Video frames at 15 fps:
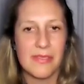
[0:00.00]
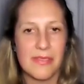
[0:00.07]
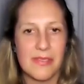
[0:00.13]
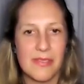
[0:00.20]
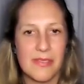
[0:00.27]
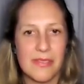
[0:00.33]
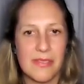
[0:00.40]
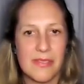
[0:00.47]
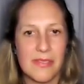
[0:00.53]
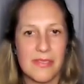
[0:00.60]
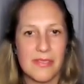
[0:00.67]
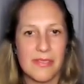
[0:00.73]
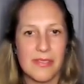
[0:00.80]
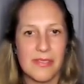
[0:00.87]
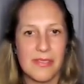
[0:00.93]

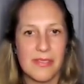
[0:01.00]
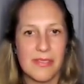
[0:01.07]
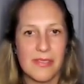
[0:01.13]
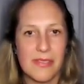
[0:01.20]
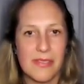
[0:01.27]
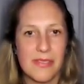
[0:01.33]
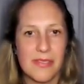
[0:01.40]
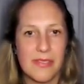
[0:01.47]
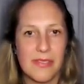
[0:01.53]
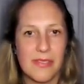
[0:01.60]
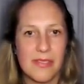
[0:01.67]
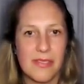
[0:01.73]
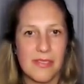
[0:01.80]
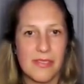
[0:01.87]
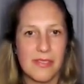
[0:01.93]

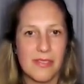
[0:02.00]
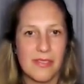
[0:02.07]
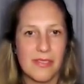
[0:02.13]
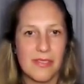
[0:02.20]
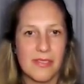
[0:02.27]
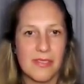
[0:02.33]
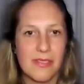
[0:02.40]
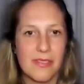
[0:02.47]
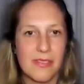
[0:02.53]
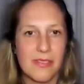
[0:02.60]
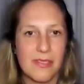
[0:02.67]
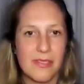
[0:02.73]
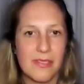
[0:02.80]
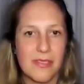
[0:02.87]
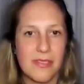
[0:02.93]

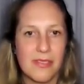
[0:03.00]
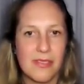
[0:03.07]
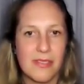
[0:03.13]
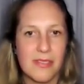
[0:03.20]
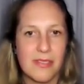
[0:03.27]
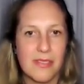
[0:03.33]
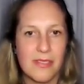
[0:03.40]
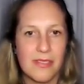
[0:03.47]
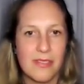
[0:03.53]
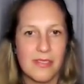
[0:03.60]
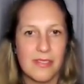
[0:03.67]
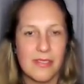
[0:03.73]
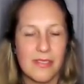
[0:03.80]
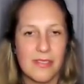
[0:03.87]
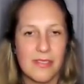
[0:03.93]

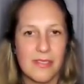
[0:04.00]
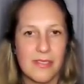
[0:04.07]
No words are spoken by the person on screen.